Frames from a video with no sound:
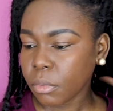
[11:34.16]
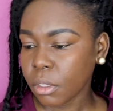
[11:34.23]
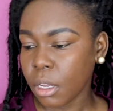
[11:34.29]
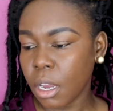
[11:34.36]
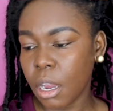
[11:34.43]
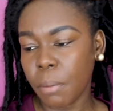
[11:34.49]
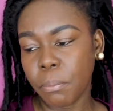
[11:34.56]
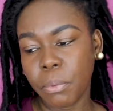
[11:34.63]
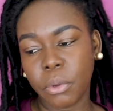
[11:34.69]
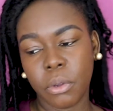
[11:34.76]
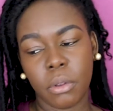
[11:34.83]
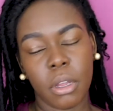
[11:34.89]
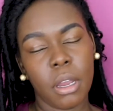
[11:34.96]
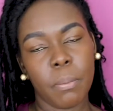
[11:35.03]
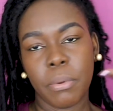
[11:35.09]

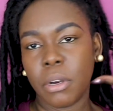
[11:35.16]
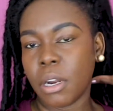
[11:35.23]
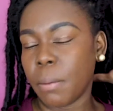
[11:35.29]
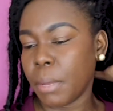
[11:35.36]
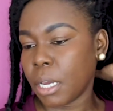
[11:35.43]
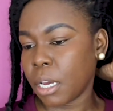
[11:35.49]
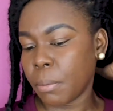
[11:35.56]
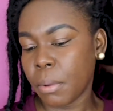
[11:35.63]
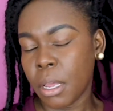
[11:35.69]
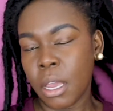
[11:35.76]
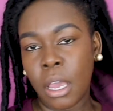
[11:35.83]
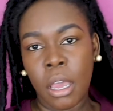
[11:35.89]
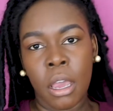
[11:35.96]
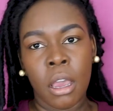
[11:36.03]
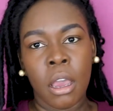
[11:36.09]
putting on makeup,
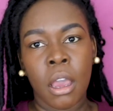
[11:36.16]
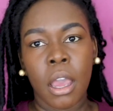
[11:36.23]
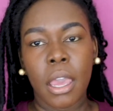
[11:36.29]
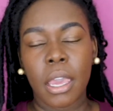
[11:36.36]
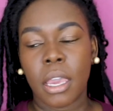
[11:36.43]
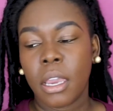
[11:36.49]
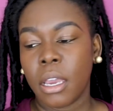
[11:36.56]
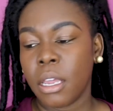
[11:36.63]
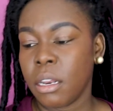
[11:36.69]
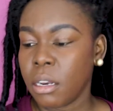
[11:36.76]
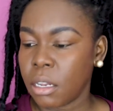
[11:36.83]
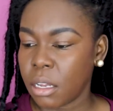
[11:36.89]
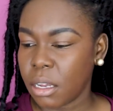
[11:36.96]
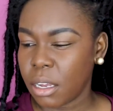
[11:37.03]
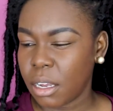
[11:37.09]

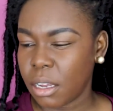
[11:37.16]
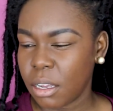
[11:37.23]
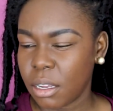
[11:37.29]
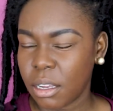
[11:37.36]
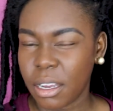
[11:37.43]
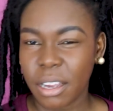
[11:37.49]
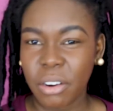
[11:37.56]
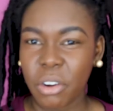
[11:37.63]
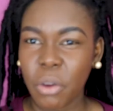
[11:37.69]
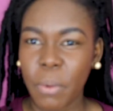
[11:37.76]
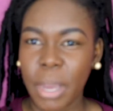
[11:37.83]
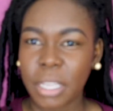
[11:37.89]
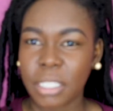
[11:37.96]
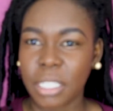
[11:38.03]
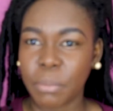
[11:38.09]
and I don't know
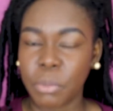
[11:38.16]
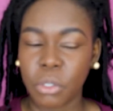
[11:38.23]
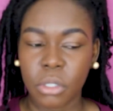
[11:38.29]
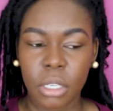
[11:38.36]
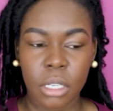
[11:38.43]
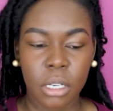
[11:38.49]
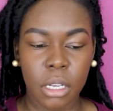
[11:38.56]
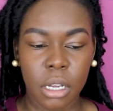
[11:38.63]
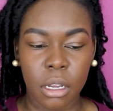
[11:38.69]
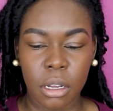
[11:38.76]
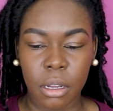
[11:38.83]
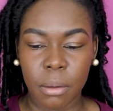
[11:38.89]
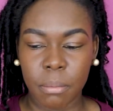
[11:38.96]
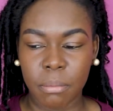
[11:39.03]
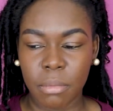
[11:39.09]
why I stopped using it.
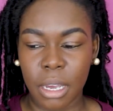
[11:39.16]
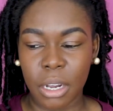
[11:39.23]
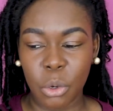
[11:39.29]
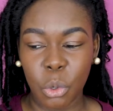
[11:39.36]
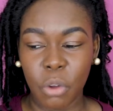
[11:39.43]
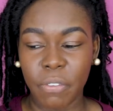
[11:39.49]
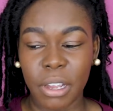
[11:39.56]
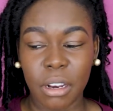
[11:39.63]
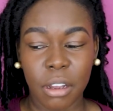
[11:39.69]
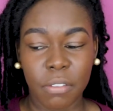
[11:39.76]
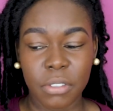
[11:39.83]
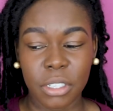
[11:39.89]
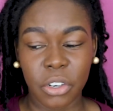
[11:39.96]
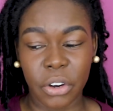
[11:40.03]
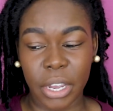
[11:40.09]
I don't know if I
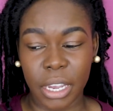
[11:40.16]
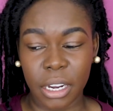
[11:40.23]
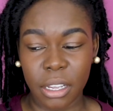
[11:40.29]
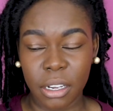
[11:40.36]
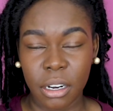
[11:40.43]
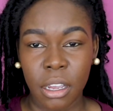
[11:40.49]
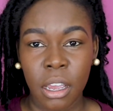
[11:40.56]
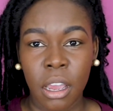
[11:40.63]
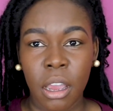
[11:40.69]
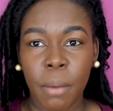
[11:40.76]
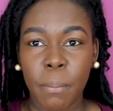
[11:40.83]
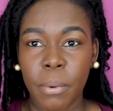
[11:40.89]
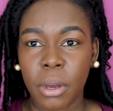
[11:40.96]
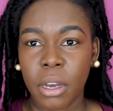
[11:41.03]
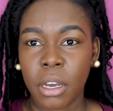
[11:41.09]
loved it or hate it,
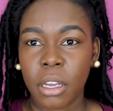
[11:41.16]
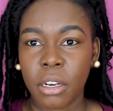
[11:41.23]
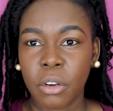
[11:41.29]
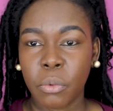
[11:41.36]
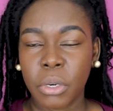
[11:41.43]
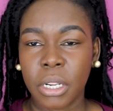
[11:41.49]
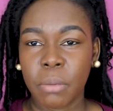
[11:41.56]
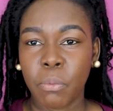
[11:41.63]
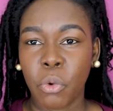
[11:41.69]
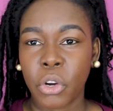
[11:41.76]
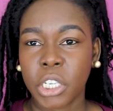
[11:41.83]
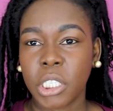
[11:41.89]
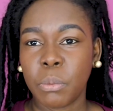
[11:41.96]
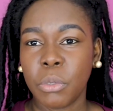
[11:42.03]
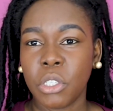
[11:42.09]
but with more
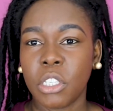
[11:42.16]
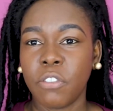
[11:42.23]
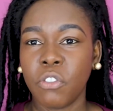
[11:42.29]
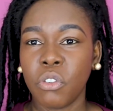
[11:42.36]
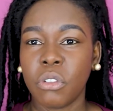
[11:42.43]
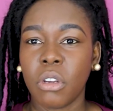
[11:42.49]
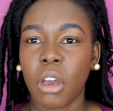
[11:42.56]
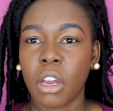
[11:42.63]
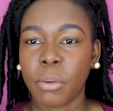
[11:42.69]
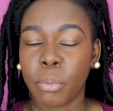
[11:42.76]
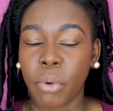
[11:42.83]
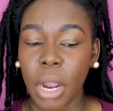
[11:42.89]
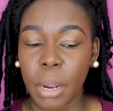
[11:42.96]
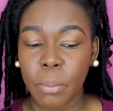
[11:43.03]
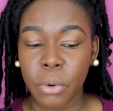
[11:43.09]
experience of using other
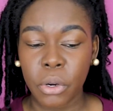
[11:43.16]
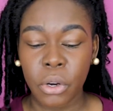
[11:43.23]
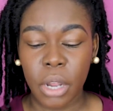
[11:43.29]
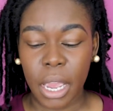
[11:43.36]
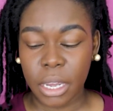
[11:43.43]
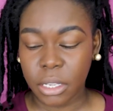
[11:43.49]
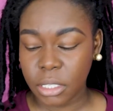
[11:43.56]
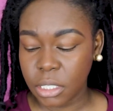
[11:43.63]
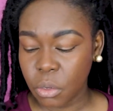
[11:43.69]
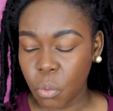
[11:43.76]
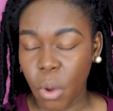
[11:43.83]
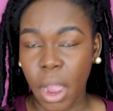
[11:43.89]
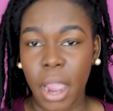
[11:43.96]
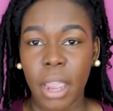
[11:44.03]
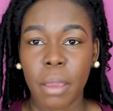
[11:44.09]
primer, I can see
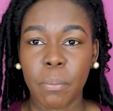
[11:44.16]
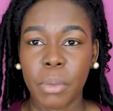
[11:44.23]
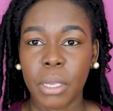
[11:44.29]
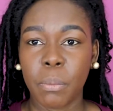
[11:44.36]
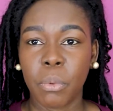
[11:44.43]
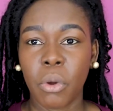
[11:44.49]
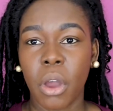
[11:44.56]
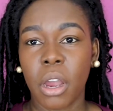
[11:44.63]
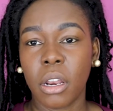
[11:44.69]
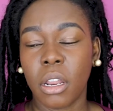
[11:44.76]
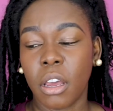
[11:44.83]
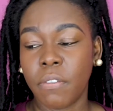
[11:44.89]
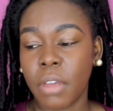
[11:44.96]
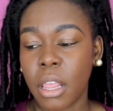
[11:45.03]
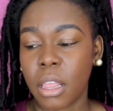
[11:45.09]
why people are
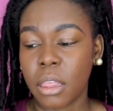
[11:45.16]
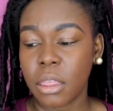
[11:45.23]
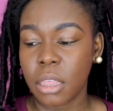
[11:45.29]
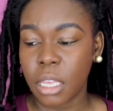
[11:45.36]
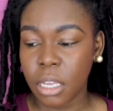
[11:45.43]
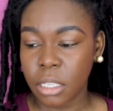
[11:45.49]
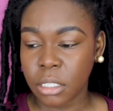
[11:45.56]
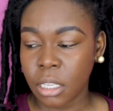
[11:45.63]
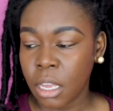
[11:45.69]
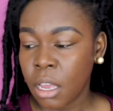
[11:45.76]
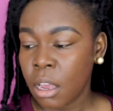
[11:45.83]
loving this